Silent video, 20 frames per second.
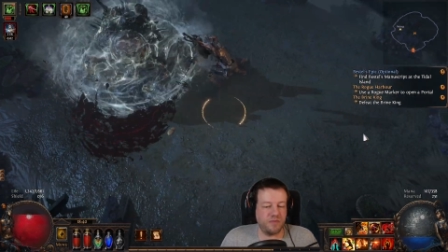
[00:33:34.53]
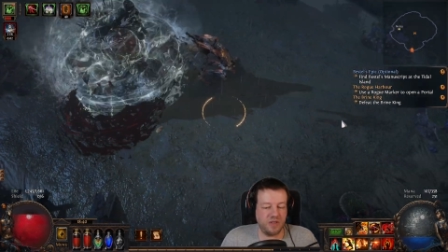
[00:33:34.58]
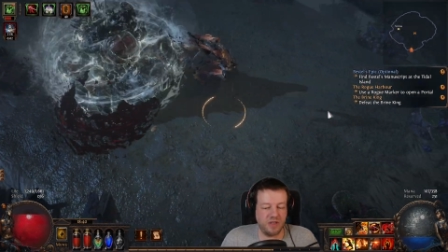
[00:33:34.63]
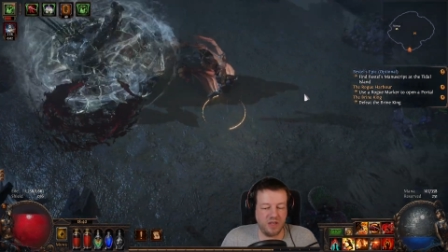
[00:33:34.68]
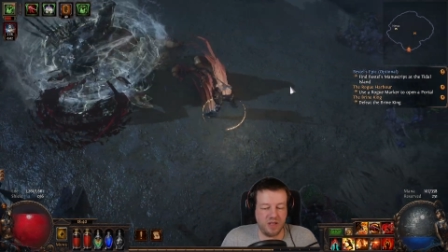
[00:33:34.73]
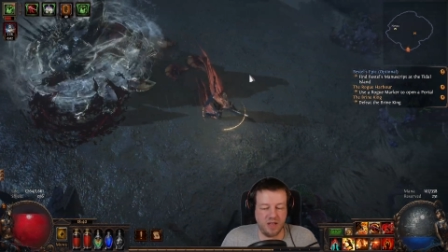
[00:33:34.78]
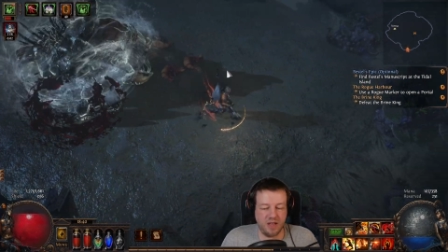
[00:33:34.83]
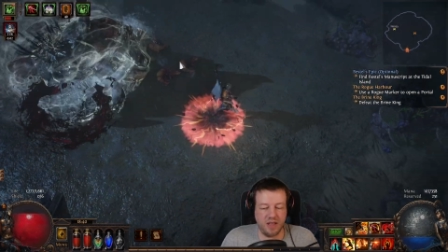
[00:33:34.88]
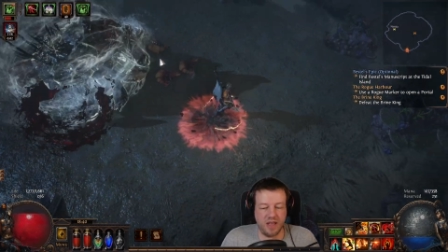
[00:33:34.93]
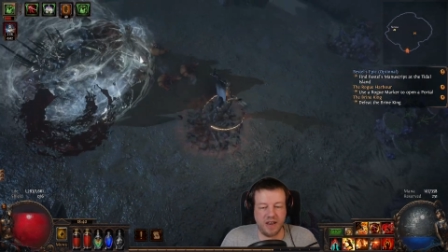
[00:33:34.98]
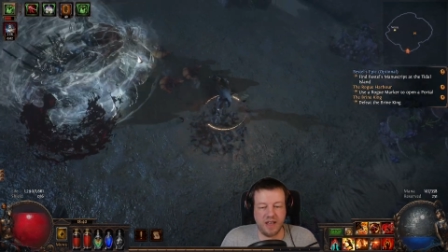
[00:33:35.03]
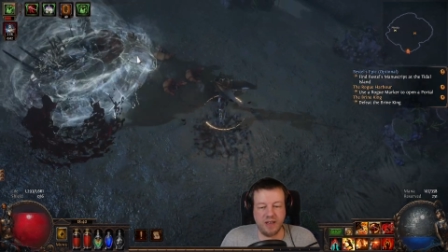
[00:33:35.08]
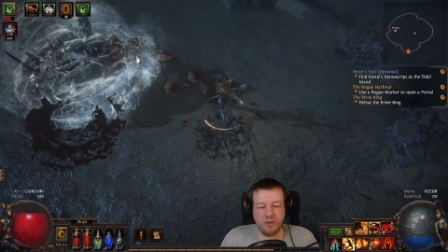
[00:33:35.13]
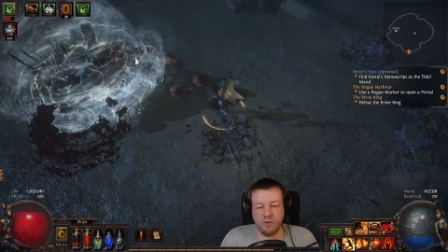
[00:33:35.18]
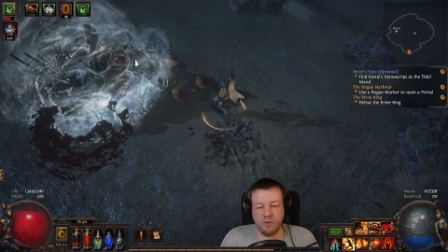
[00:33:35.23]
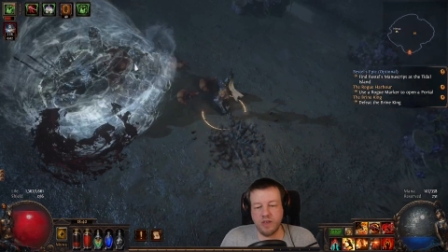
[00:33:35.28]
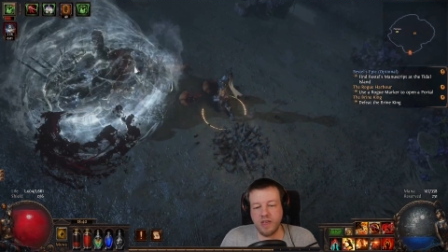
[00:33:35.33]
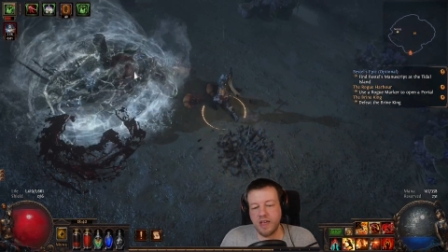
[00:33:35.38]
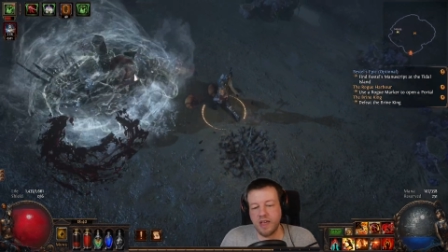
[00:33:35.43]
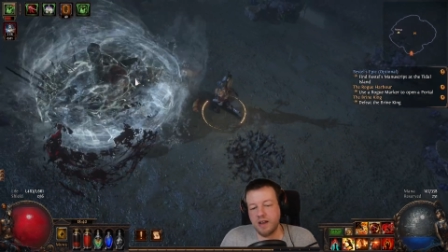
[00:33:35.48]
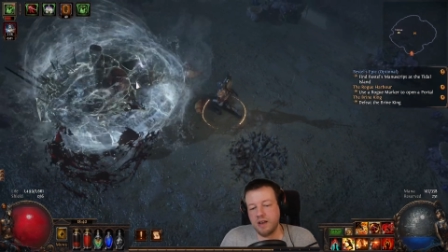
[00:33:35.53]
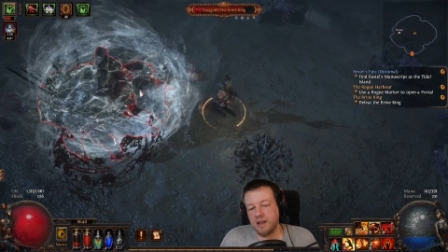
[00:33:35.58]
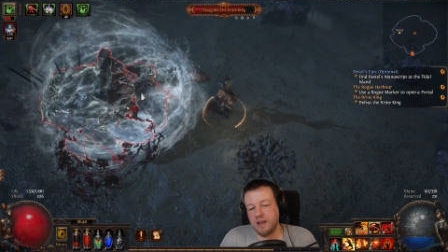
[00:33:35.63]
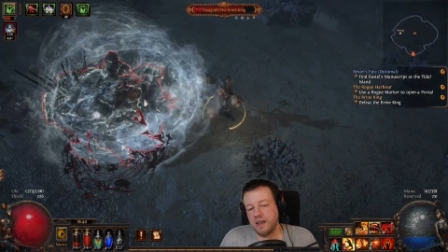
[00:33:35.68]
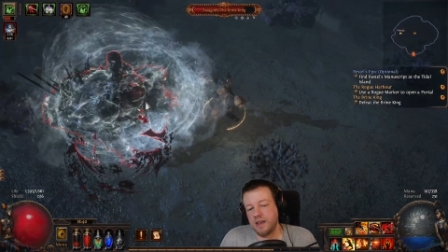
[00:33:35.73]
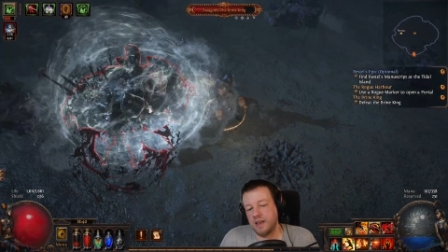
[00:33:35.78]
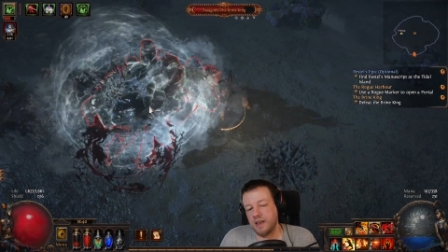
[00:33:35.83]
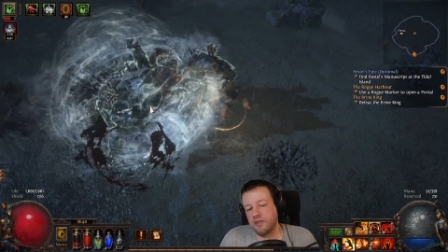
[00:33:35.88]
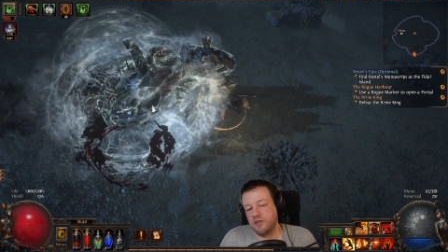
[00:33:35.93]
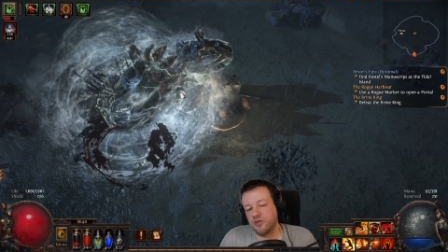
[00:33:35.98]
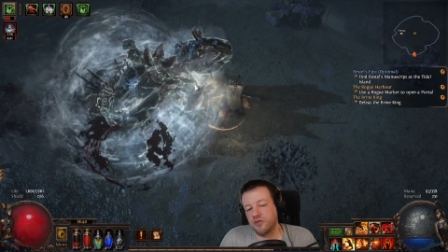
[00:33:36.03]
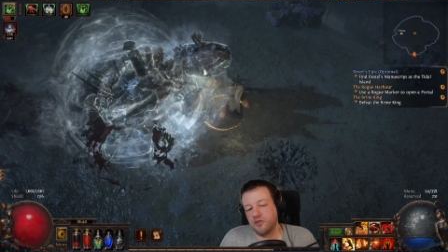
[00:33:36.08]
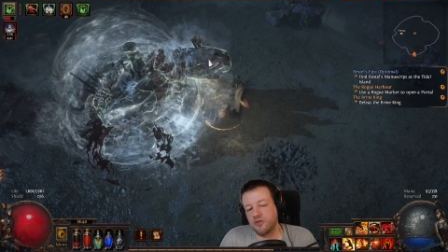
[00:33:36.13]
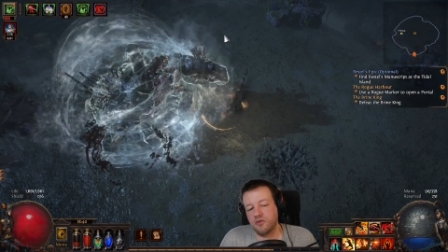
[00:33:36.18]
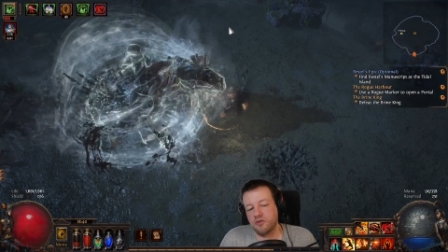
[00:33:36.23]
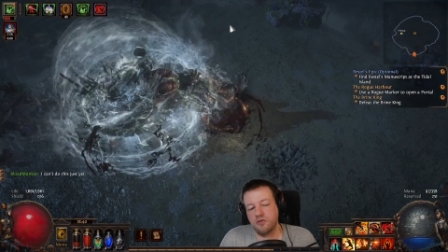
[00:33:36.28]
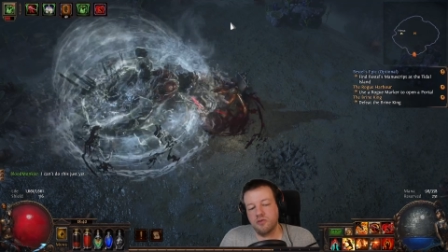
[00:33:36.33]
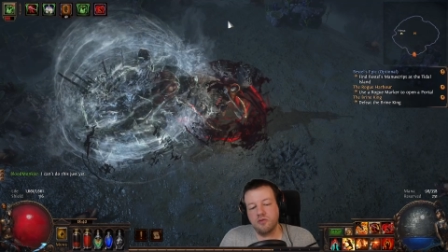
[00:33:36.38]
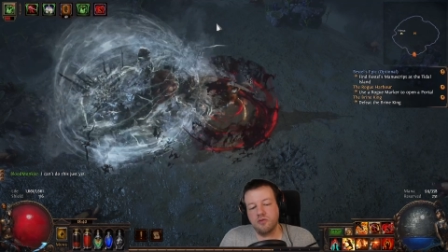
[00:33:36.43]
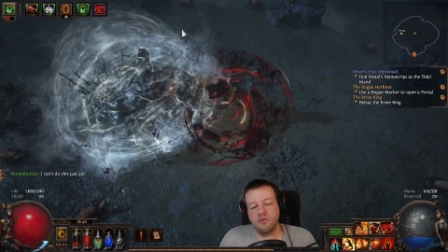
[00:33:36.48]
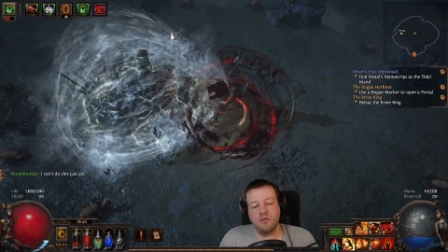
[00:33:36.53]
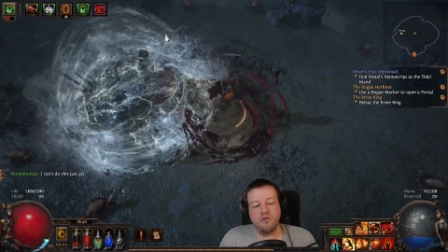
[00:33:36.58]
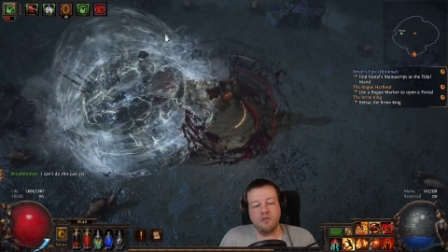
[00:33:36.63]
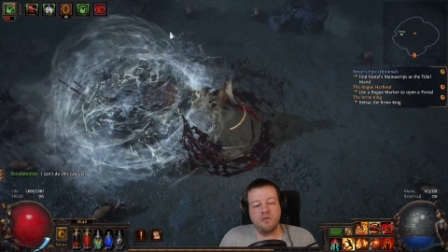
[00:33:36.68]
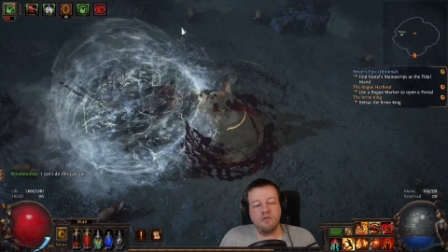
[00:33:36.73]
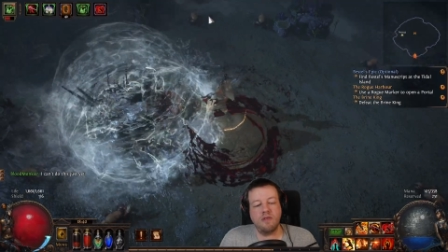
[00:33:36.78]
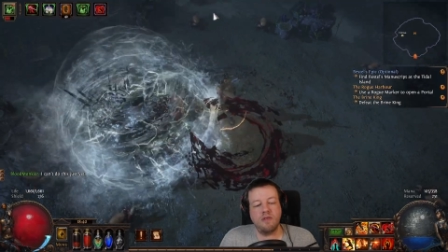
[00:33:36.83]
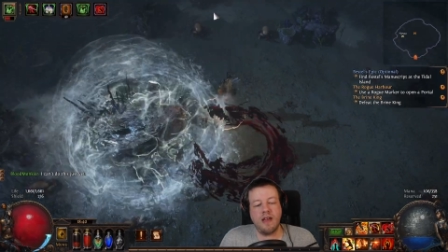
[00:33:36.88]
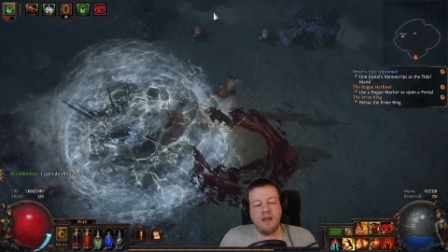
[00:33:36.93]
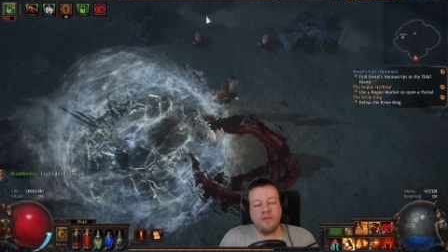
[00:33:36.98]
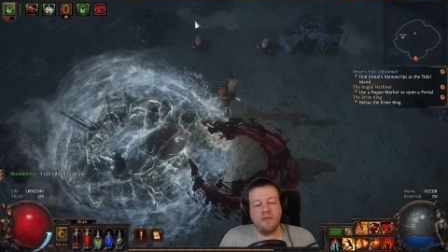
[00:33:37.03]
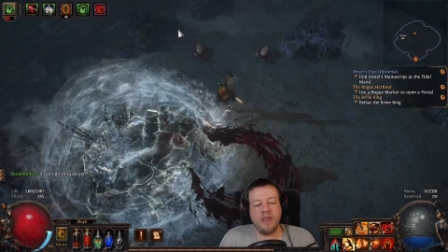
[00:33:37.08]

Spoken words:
And get out again and just round